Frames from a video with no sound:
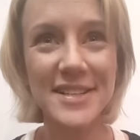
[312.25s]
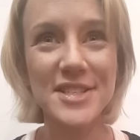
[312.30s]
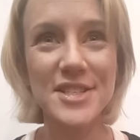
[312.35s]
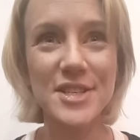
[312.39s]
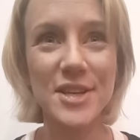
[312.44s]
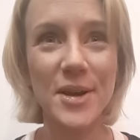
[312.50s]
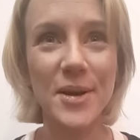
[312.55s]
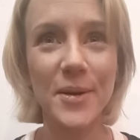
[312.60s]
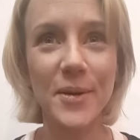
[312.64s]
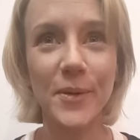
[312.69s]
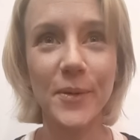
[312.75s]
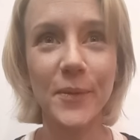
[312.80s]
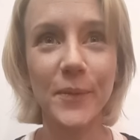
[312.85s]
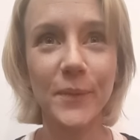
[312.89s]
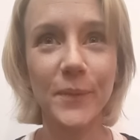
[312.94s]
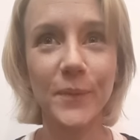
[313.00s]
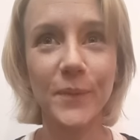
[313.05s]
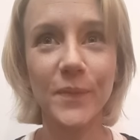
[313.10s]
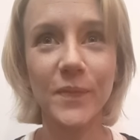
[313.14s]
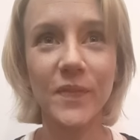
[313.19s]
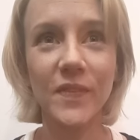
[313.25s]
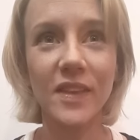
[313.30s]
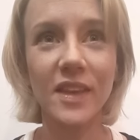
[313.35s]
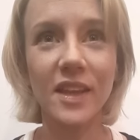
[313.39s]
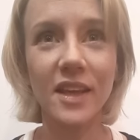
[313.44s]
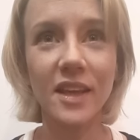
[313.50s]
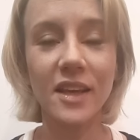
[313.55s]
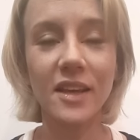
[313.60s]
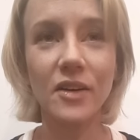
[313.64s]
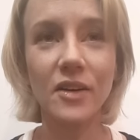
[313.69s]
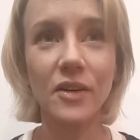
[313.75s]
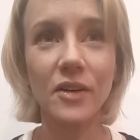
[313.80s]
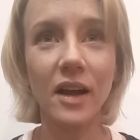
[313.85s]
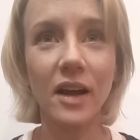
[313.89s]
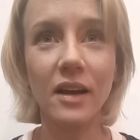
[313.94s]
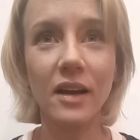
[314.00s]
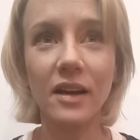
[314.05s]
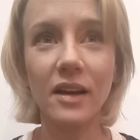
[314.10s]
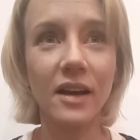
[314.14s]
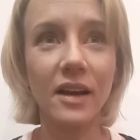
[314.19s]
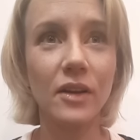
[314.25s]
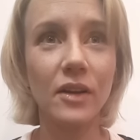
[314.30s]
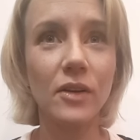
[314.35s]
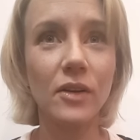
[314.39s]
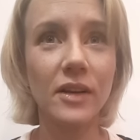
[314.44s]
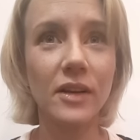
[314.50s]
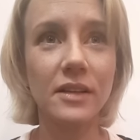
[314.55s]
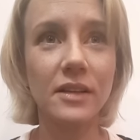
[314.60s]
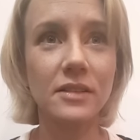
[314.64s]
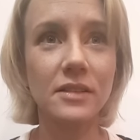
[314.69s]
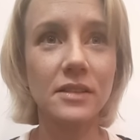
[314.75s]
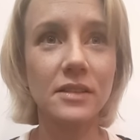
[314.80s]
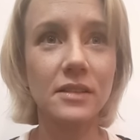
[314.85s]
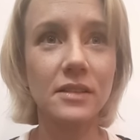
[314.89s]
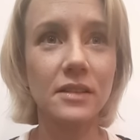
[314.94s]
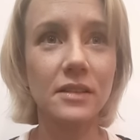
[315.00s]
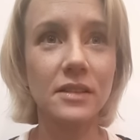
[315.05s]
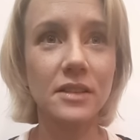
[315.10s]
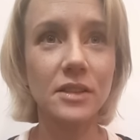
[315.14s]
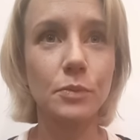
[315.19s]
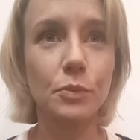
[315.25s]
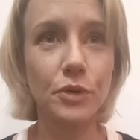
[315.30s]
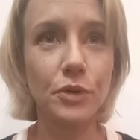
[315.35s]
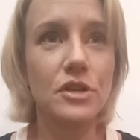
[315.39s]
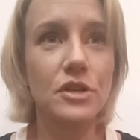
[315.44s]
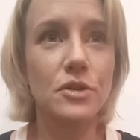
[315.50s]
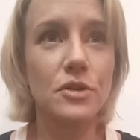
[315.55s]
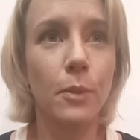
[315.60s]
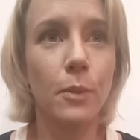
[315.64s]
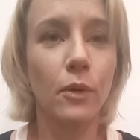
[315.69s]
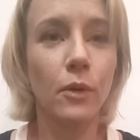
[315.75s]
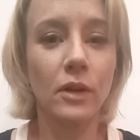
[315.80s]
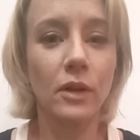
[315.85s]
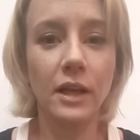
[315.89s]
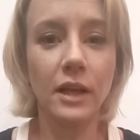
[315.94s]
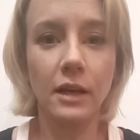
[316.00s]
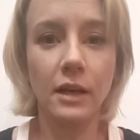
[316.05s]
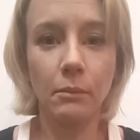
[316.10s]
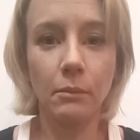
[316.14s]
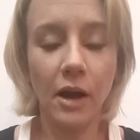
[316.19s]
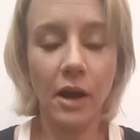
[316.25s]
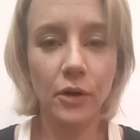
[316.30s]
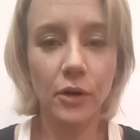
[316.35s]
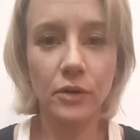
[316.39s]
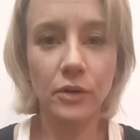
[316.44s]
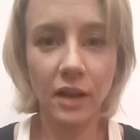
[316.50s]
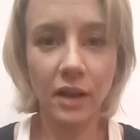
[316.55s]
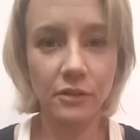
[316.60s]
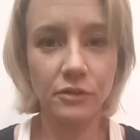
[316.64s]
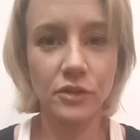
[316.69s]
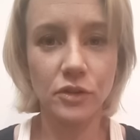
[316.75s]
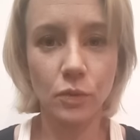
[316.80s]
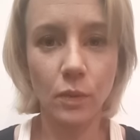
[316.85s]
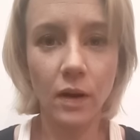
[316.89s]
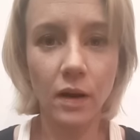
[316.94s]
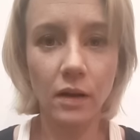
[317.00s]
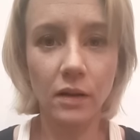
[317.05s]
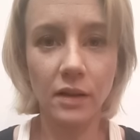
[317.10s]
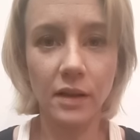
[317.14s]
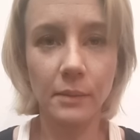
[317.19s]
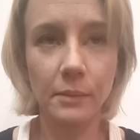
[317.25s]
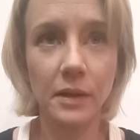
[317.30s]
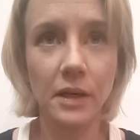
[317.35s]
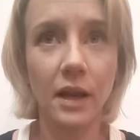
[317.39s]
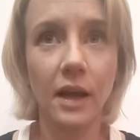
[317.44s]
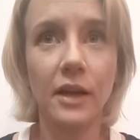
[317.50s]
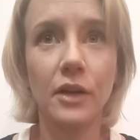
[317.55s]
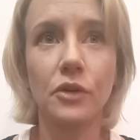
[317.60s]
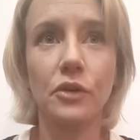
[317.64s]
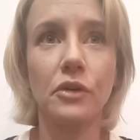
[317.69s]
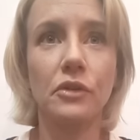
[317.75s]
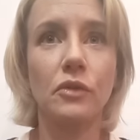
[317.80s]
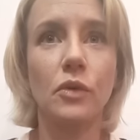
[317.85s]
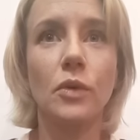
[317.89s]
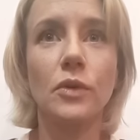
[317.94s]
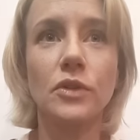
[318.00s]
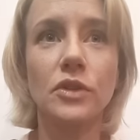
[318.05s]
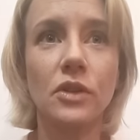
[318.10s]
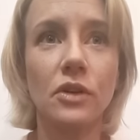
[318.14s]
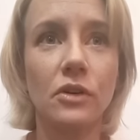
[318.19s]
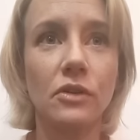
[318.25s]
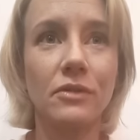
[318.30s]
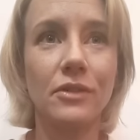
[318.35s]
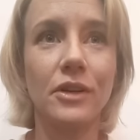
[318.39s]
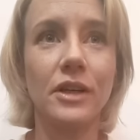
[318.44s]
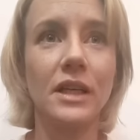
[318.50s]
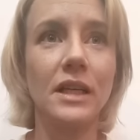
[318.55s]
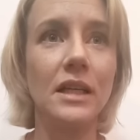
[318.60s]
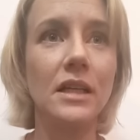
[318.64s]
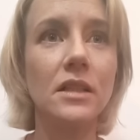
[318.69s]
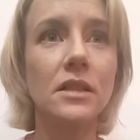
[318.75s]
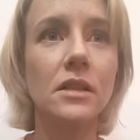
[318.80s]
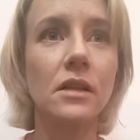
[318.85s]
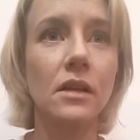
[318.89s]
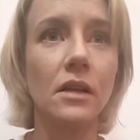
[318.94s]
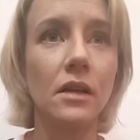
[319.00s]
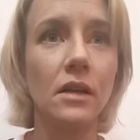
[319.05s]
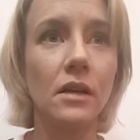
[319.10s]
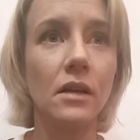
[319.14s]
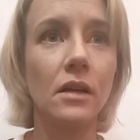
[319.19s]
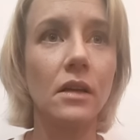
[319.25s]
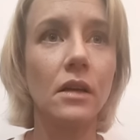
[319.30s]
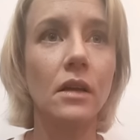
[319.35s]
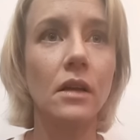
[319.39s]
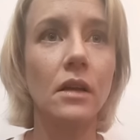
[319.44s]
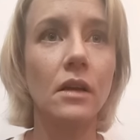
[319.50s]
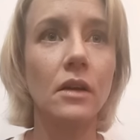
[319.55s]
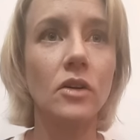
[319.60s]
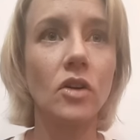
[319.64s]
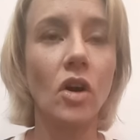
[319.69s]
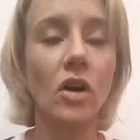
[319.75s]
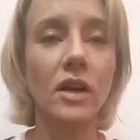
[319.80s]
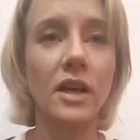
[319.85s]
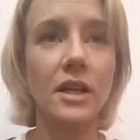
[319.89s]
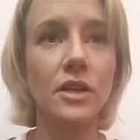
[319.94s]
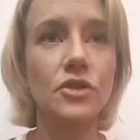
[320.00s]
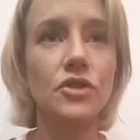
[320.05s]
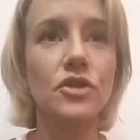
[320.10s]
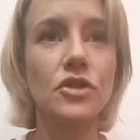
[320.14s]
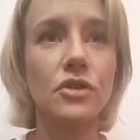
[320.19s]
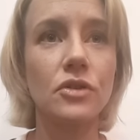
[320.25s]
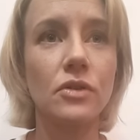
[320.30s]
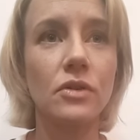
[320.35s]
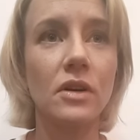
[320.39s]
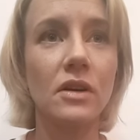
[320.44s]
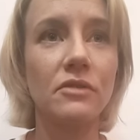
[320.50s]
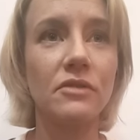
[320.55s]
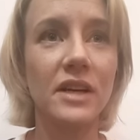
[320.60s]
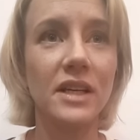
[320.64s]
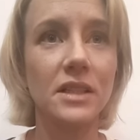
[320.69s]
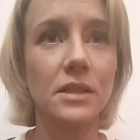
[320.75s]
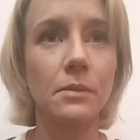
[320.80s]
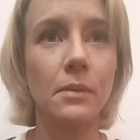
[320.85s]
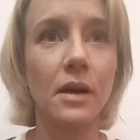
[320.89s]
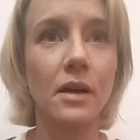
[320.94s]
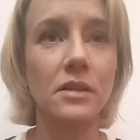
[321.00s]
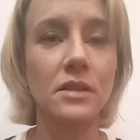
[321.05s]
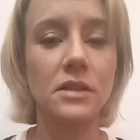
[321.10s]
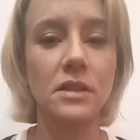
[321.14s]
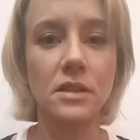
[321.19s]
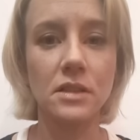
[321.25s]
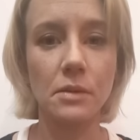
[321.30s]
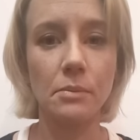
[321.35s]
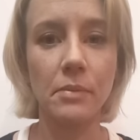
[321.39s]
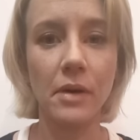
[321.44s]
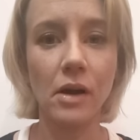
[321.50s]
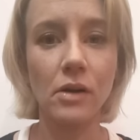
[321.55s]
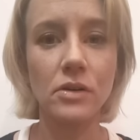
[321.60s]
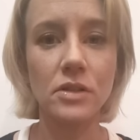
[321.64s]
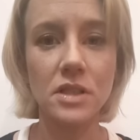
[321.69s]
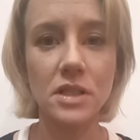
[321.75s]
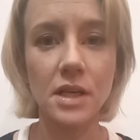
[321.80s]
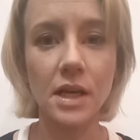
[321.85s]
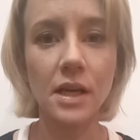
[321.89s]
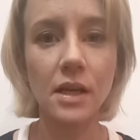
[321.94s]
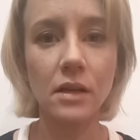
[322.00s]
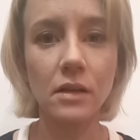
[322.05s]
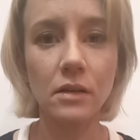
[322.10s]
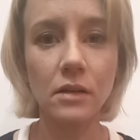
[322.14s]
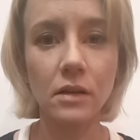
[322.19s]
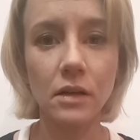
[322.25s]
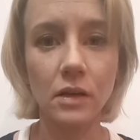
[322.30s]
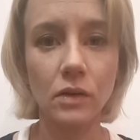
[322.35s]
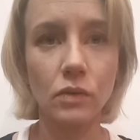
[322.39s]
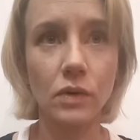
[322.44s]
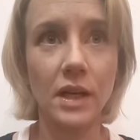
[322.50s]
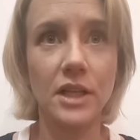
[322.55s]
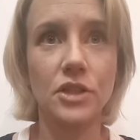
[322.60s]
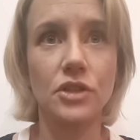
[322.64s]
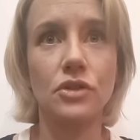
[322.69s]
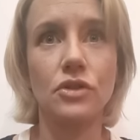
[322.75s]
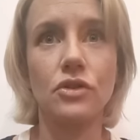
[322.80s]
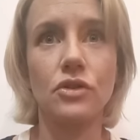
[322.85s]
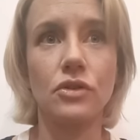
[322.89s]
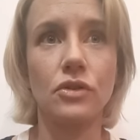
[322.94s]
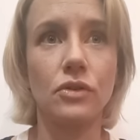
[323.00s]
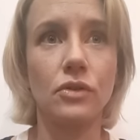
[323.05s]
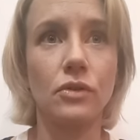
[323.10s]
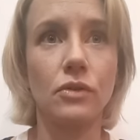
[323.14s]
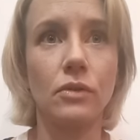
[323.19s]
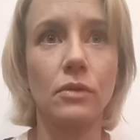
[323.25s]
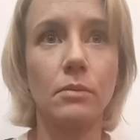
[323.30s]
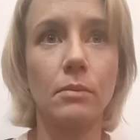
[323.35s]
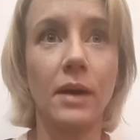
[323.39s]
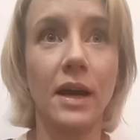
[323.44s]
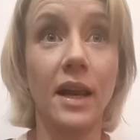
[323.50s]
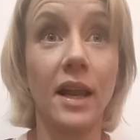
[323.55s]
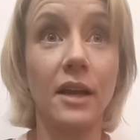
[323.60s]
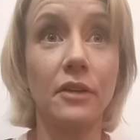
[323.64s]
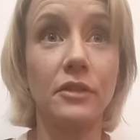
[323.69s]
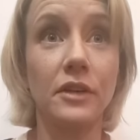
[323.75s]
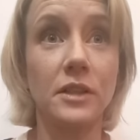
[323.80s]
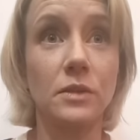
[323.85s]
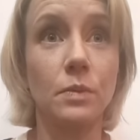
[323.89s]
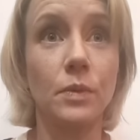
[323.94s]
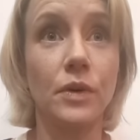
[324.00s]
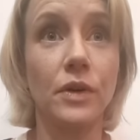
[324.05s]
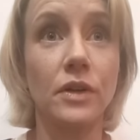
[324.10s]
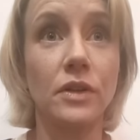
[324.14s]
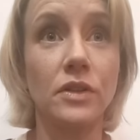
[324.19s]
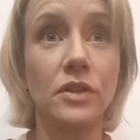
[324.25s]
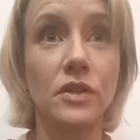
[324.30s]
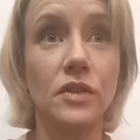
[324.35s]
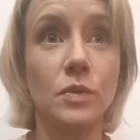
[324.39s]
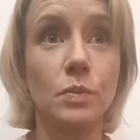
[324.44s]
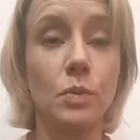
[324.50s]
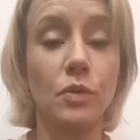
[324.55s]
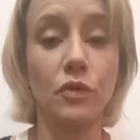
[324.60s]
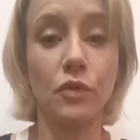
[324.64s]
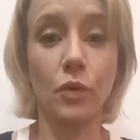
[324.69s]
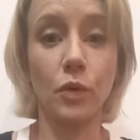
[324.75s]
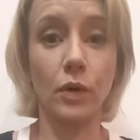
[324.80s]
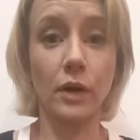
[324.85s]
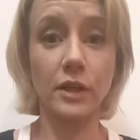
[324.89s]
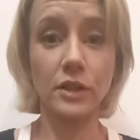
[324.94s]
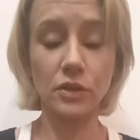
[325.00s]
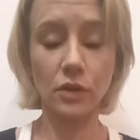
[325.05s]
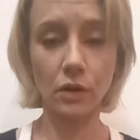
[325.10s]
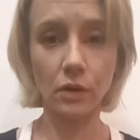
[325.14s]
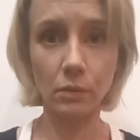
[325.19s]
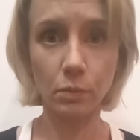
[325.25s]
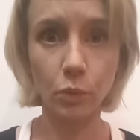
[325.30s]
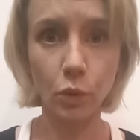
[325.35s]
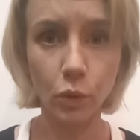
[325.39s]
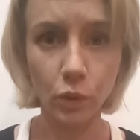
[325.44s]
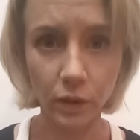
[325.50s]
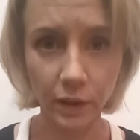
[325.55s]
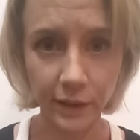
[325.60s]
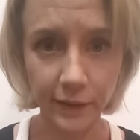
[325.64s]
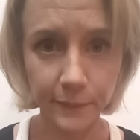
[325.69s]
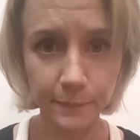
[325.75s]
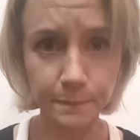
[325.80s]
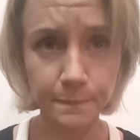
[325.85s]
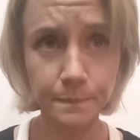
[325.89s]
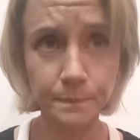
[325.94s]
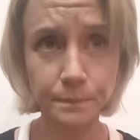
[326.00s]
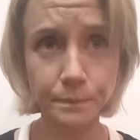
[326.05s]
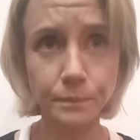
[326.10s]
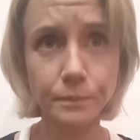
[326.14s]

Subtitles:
So, I look at this principle in my own life as well. I mean, I could have also very easily gone into a victimized, disempowered state in relation to my life experiences before I started portaling,